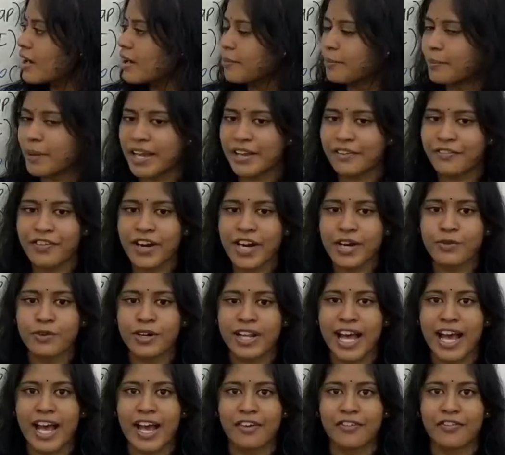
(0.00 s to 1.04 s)
My friend would
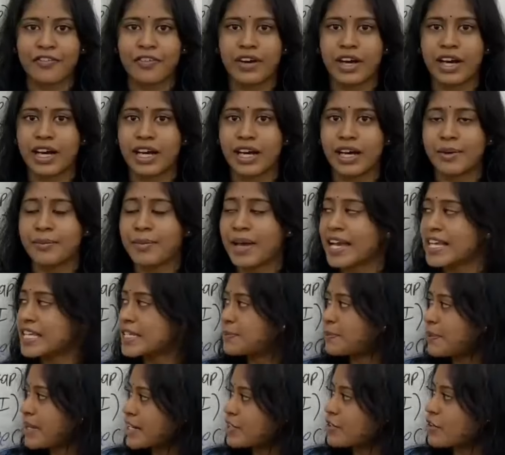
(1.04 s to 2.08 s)
have
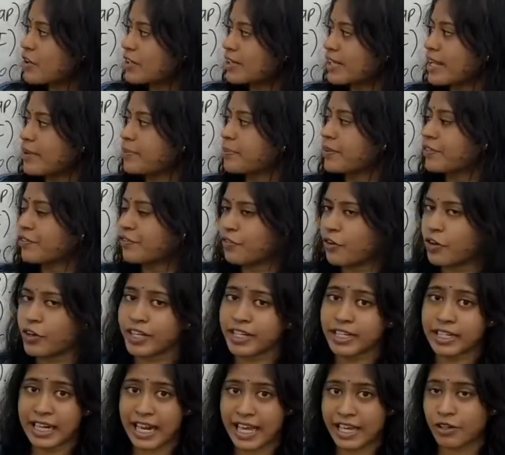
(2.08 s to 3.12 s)
explained on that before
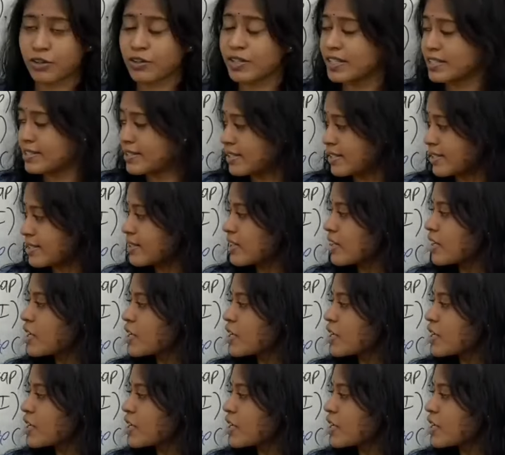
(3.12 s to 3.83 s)
in glycolysis.